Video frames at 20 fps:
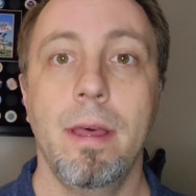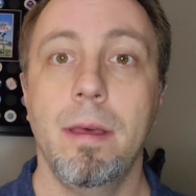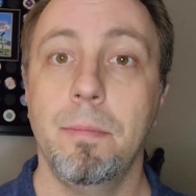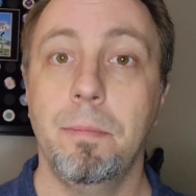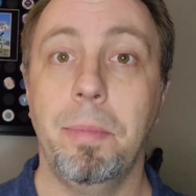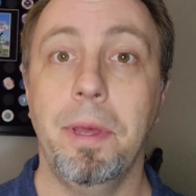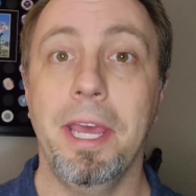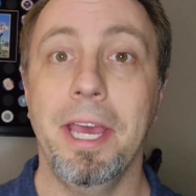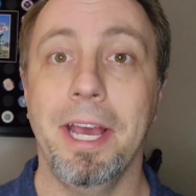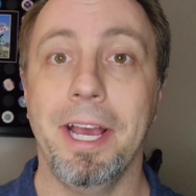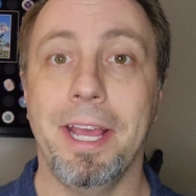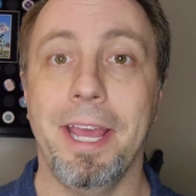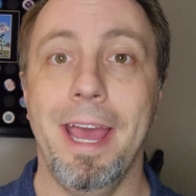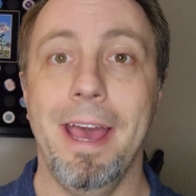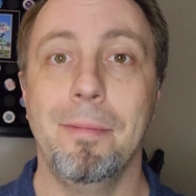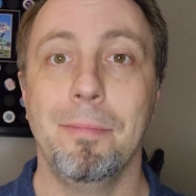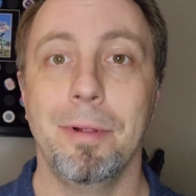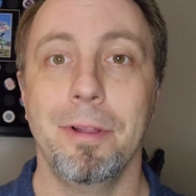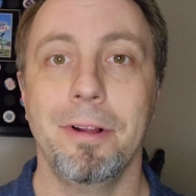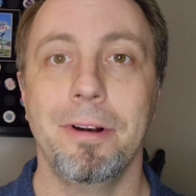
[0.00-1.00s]
Being a
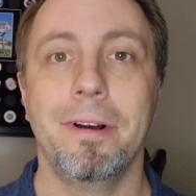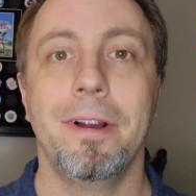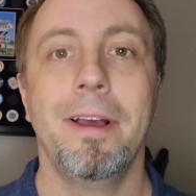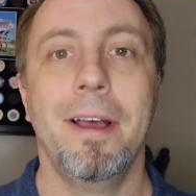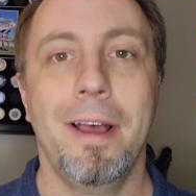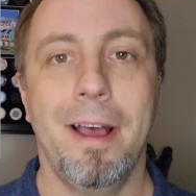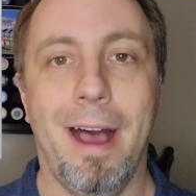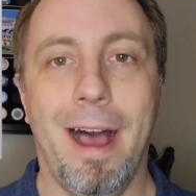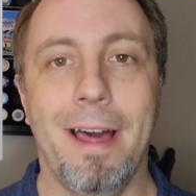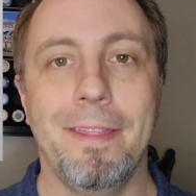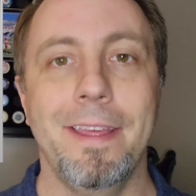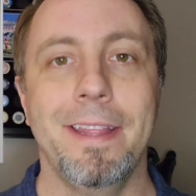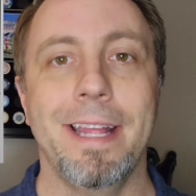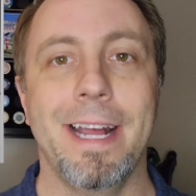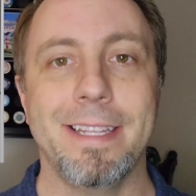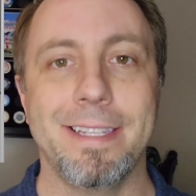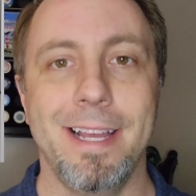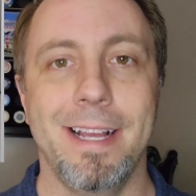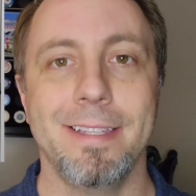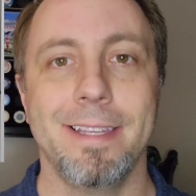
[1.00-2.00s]
gambler, I think
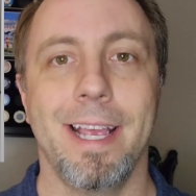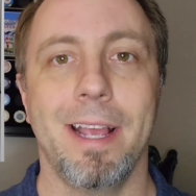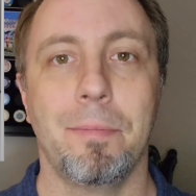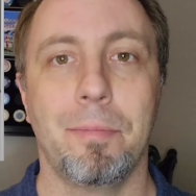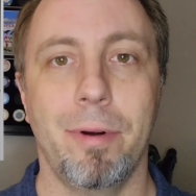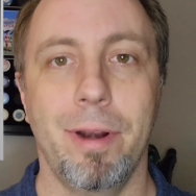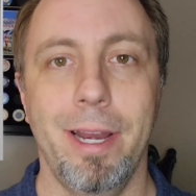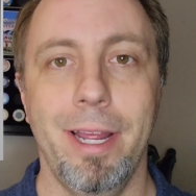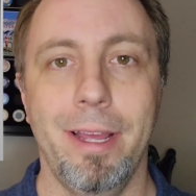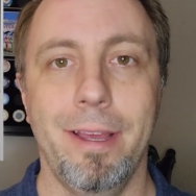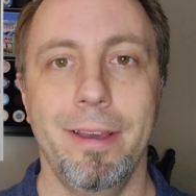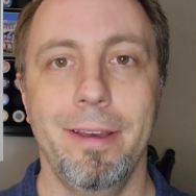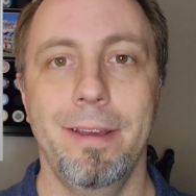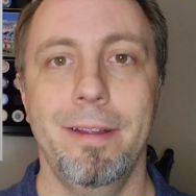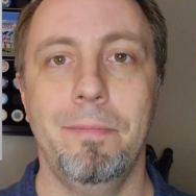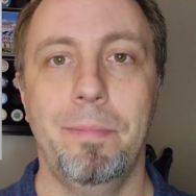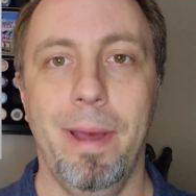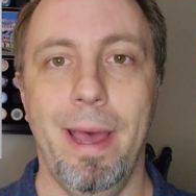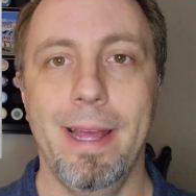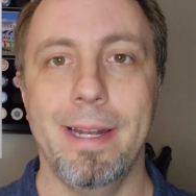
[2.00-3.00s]
that sounds like a pretty
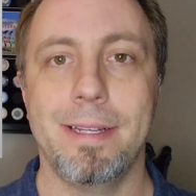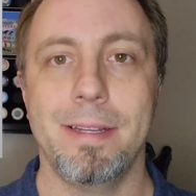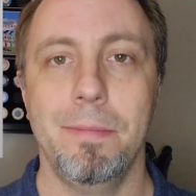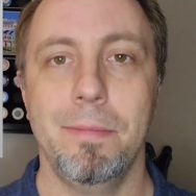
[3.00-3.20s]
good bet to